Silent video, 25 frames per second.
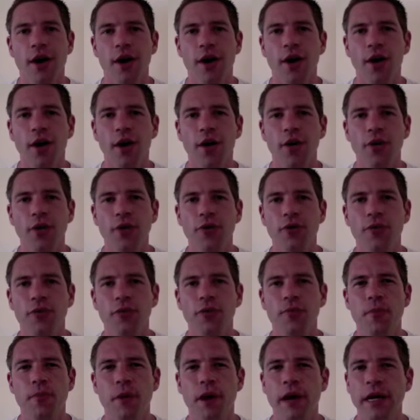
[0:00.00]
of
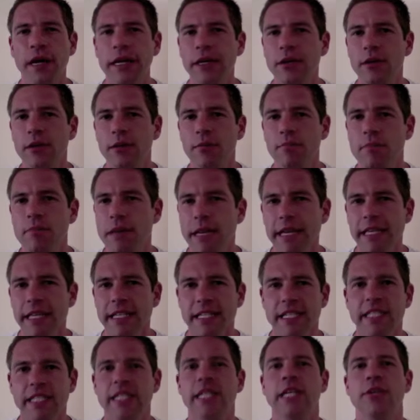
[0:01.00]
my little mini
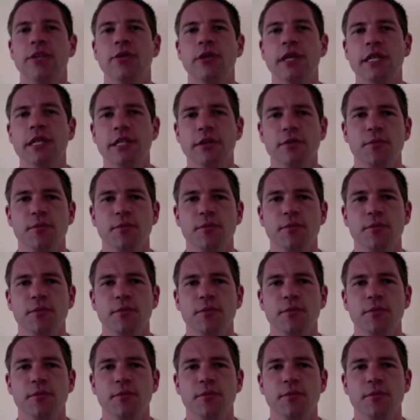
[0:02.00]
series